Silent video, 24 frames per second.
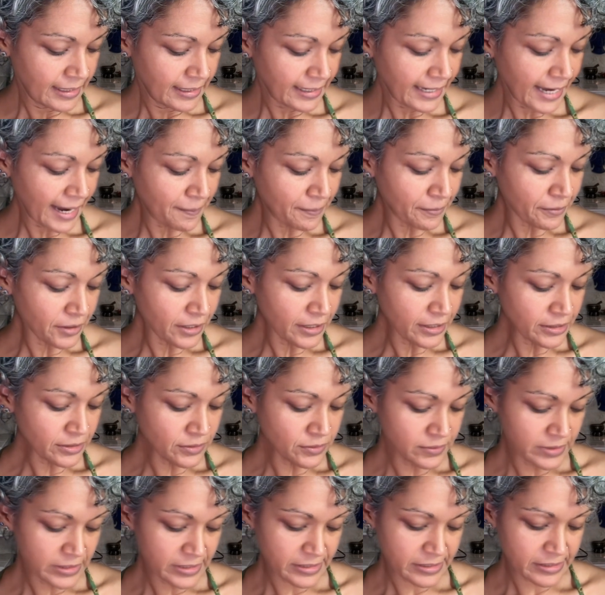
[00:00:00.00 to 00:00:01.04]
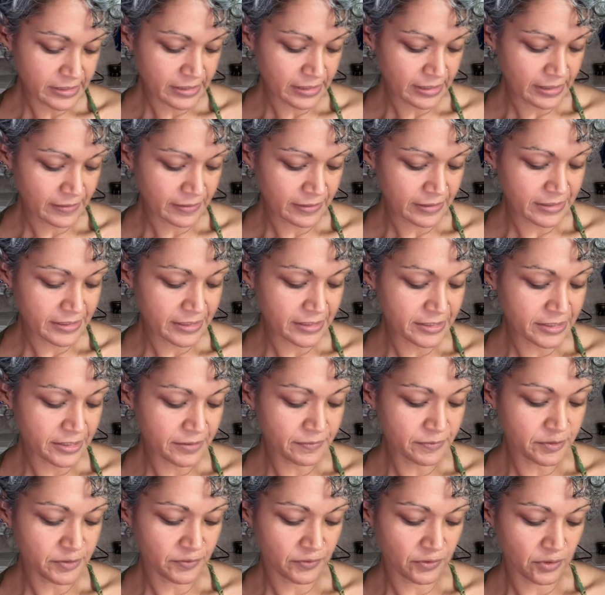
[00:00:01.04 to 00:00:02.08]
Capra and Luisi, in the
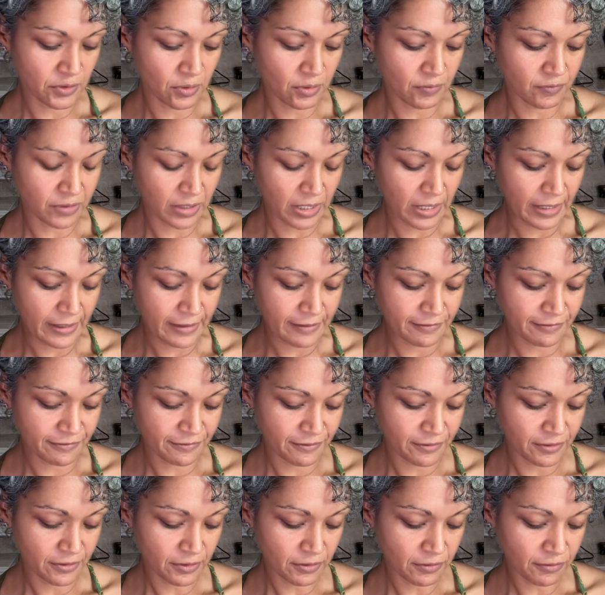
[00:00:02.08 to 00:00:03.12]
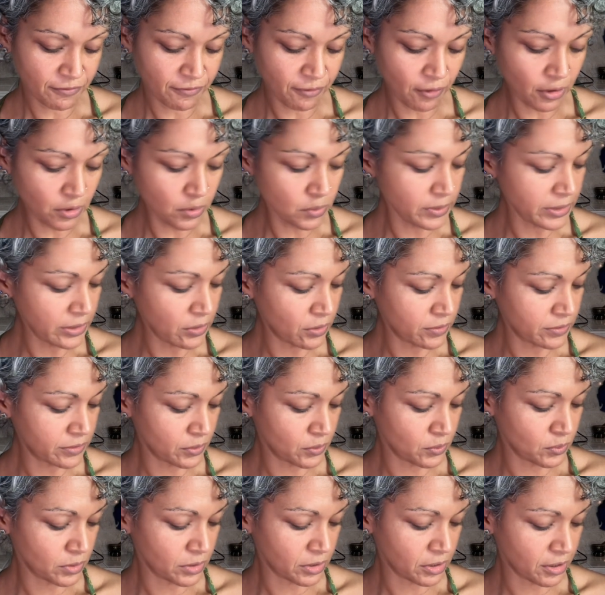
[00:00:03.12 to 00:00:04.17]
Systems View of Life, following on the
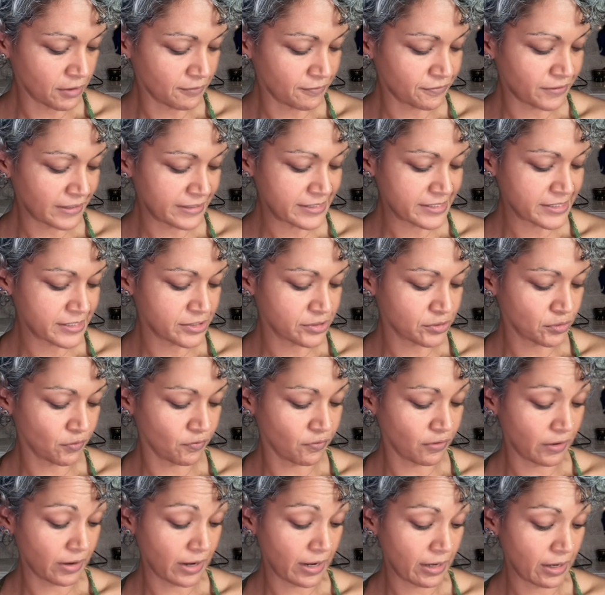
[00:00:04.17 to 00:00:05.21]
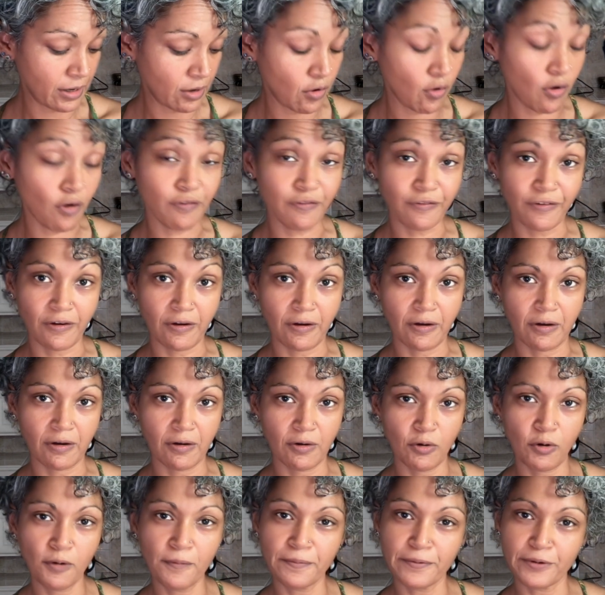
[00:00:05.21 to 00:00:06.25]
work of Francisco Varela, offer,
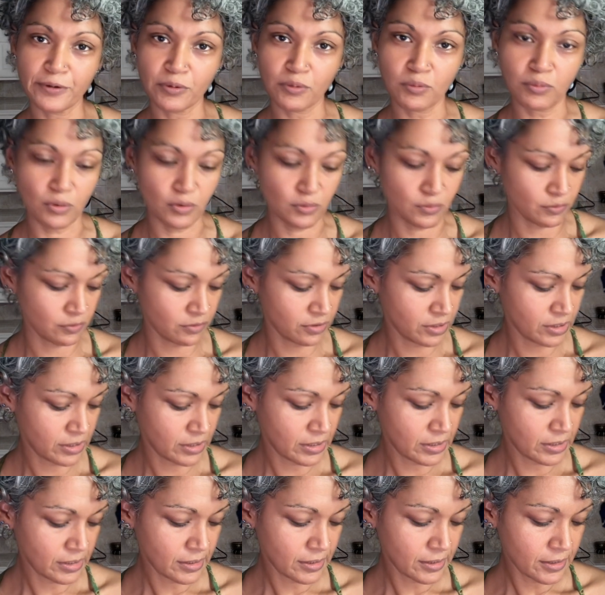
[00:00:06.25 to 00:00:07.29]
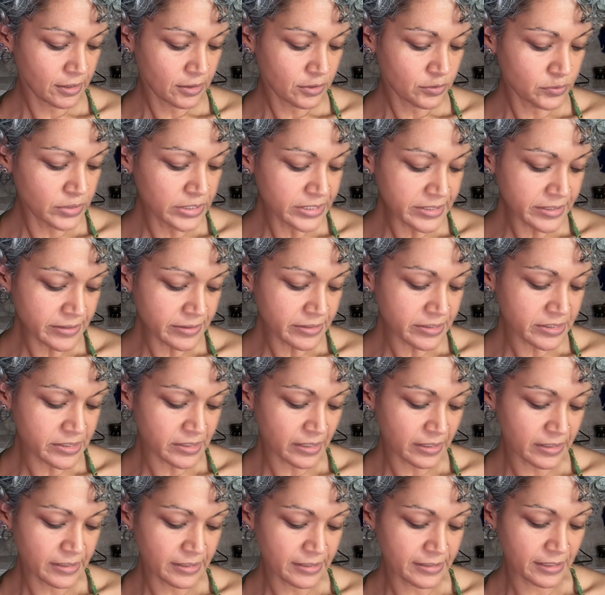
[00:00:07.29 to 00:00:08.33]
open quote, recent
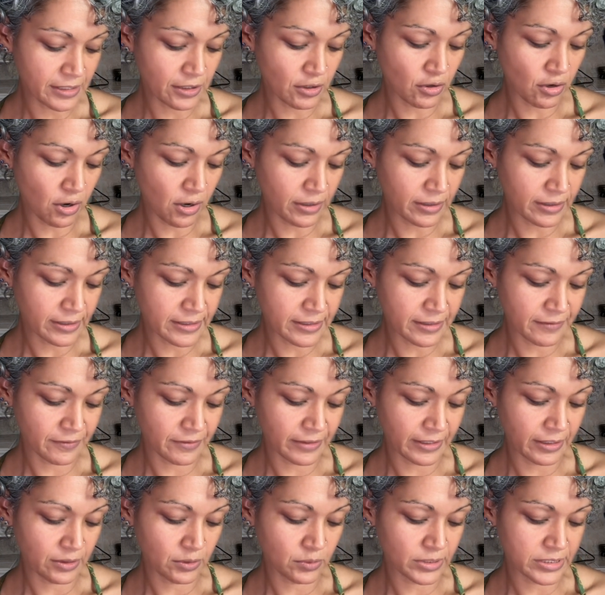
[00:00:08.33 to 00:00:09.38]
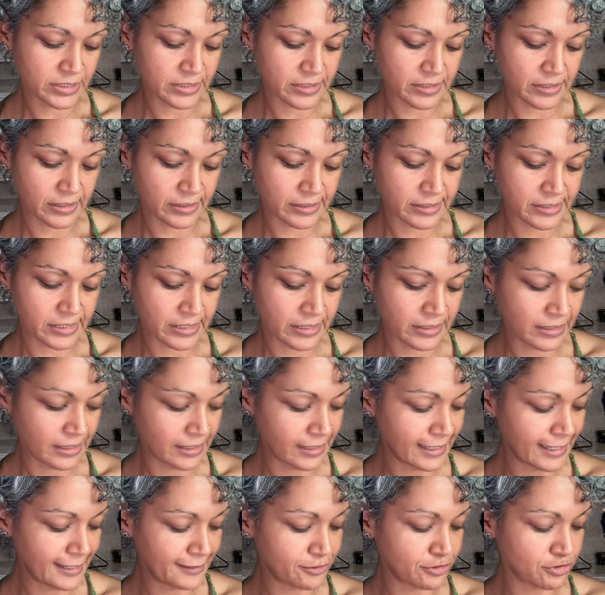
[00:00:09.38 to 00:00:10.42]
studies in cognitive linguistics
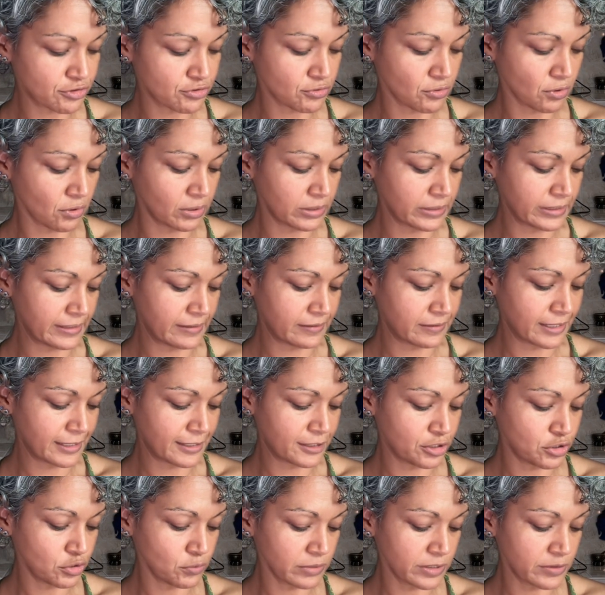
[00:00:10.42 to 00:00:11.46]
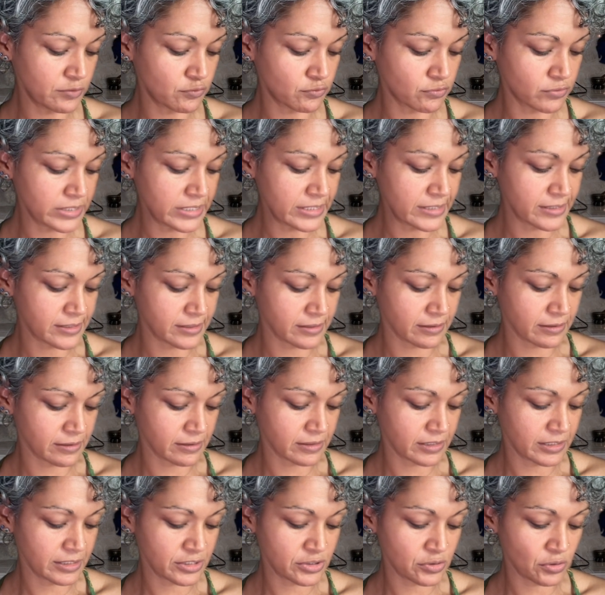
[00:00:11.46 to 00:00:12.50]
indicate strongly that human reason
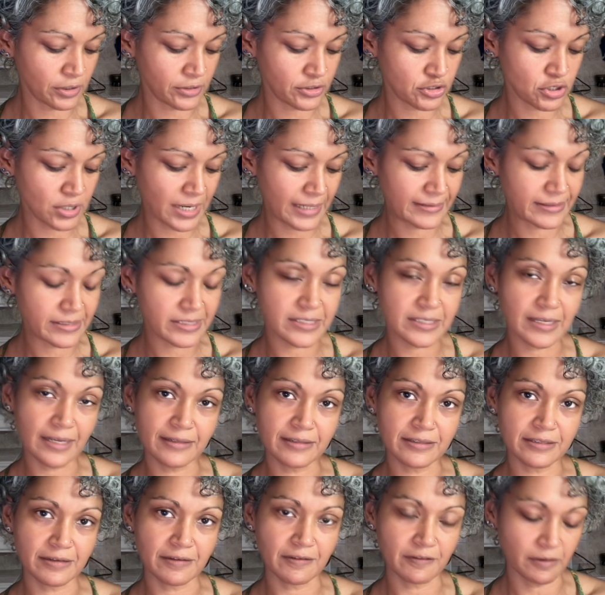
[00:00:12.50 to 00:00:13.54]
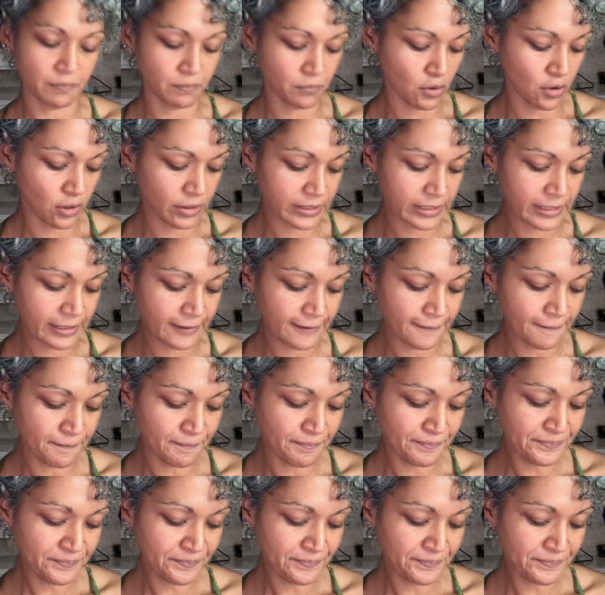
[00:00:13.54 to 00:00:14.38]
does not transcend the body,